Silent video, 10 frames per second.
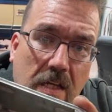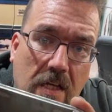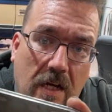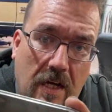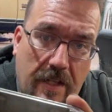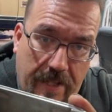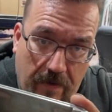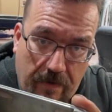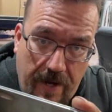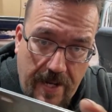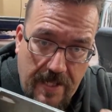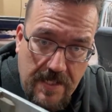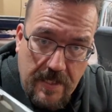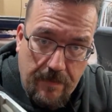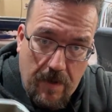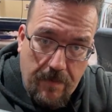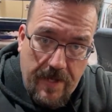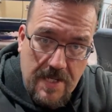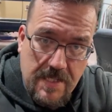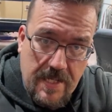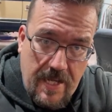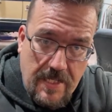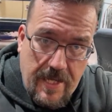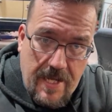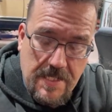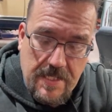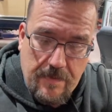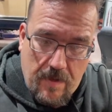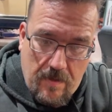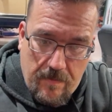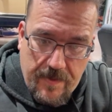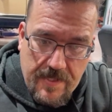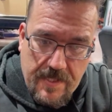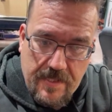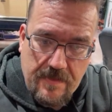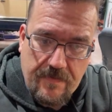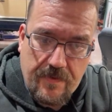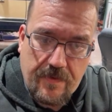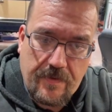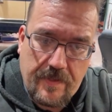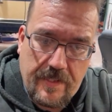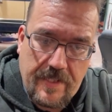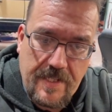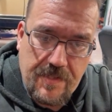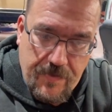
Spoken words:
Now, granted, this thing probably hasn't had gas in it probably since for at least 2